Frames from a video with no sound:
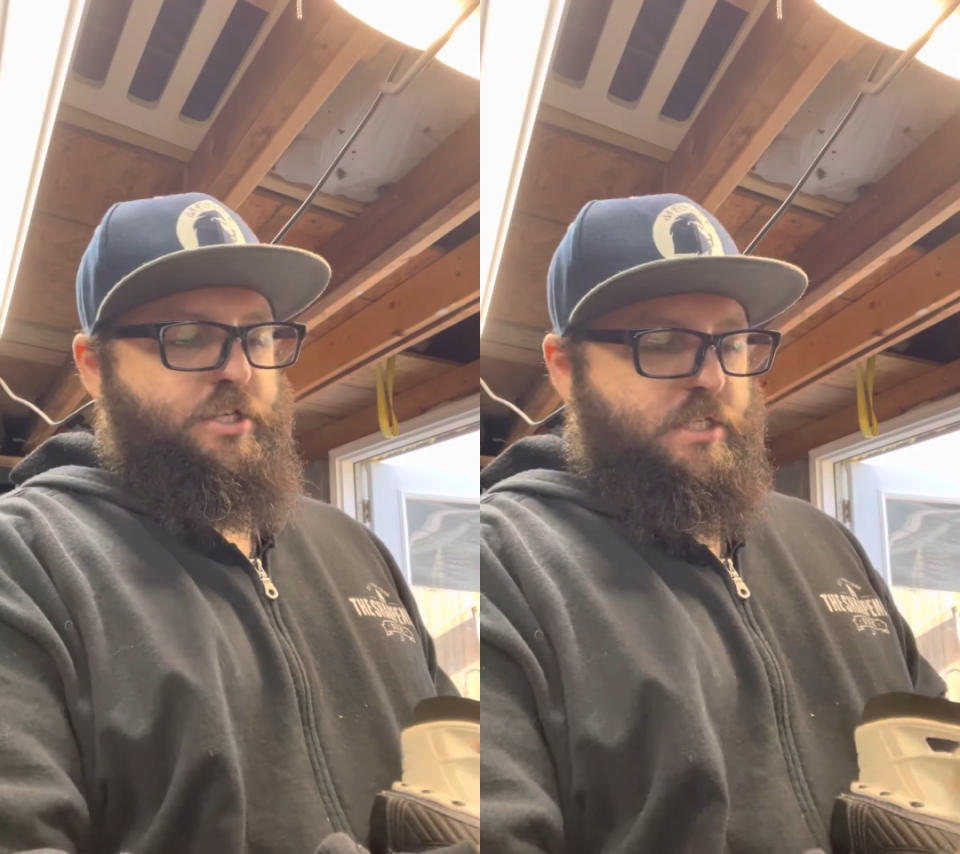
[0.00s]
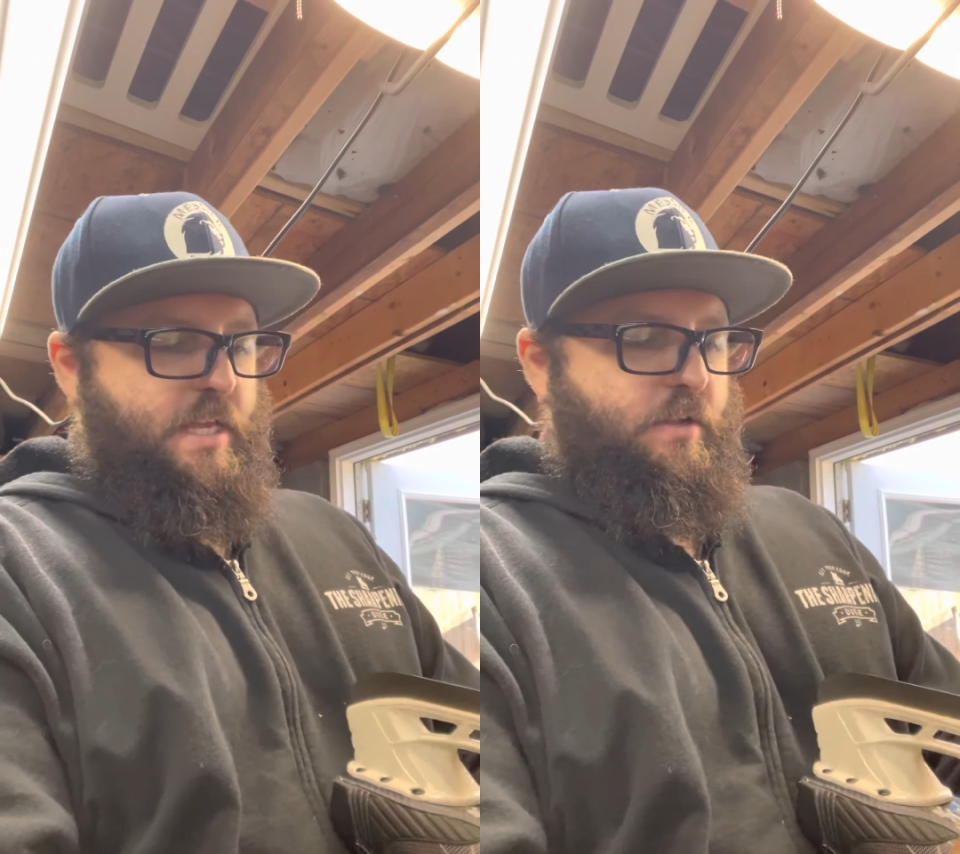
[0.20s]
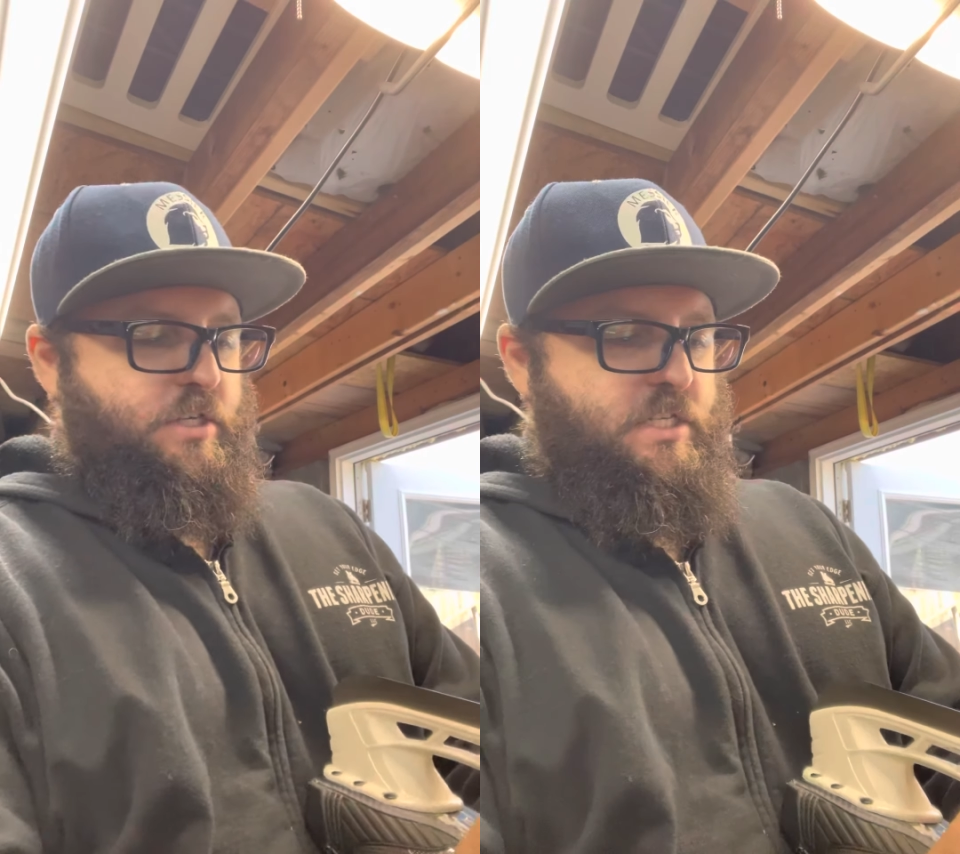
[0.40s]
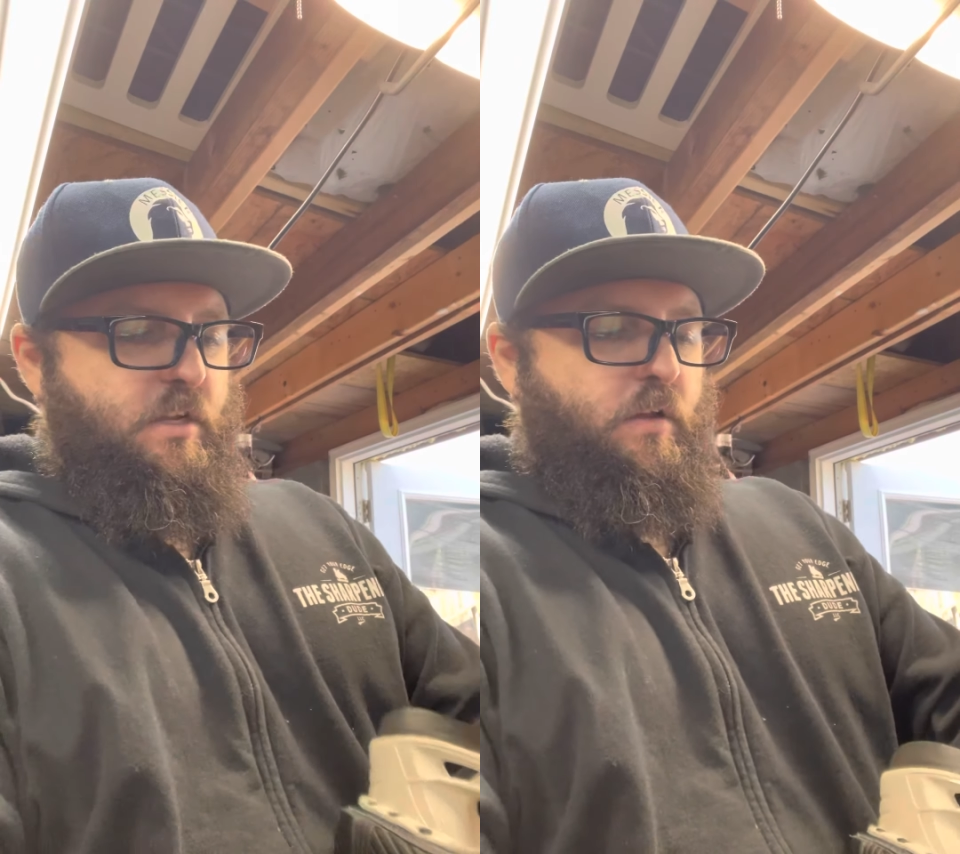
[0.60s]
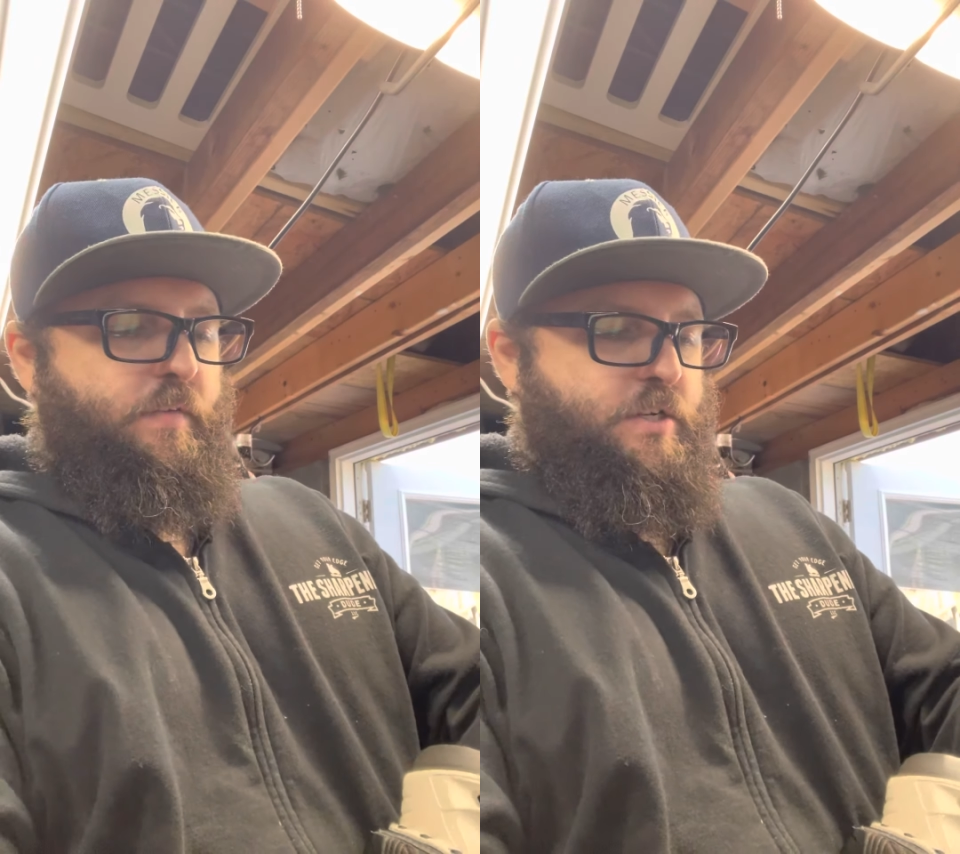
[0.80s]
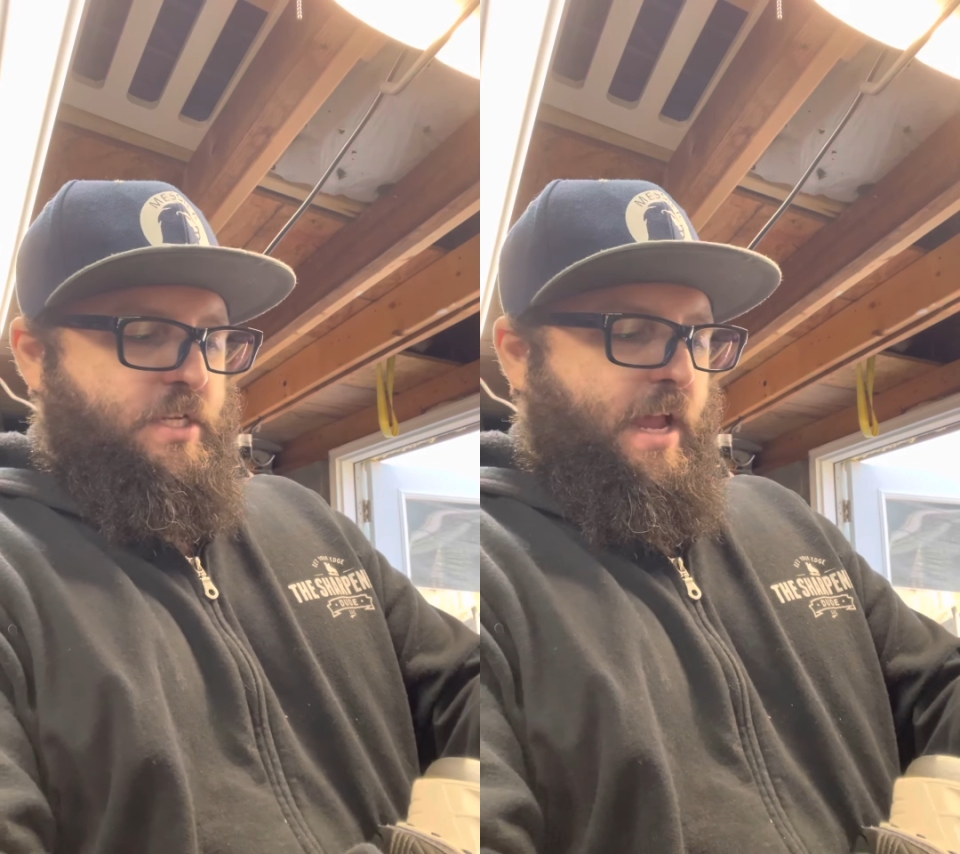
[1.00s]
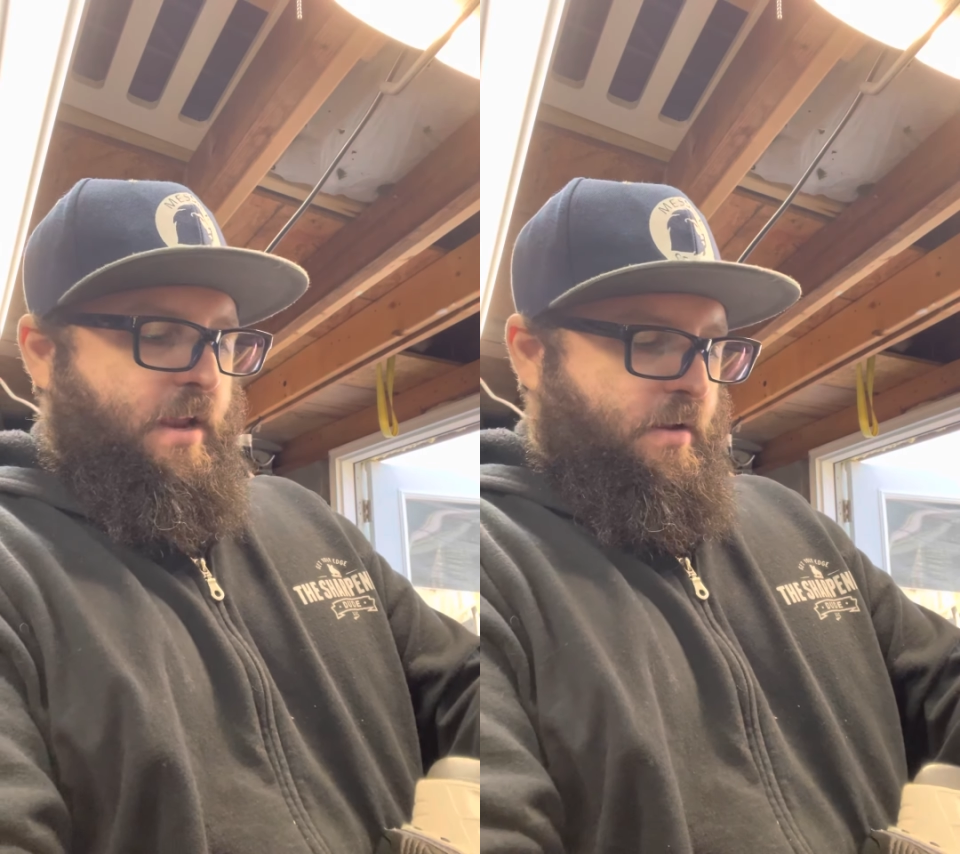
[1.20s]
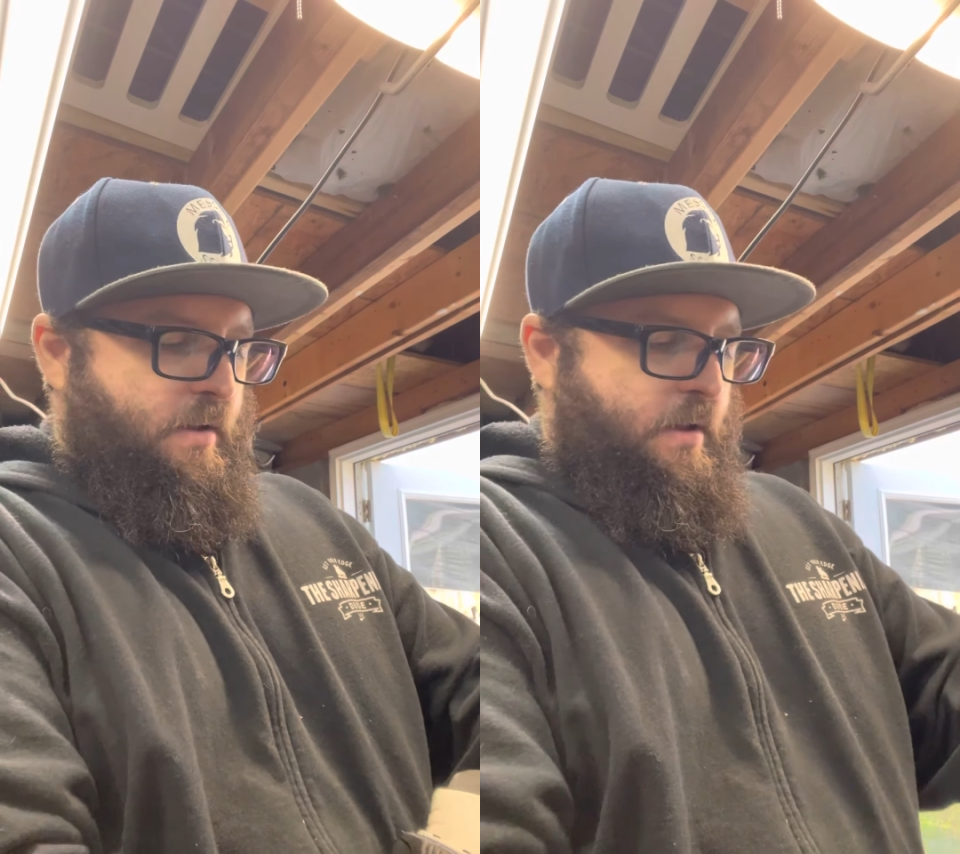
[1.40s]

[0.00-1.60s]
should say their steel on their skate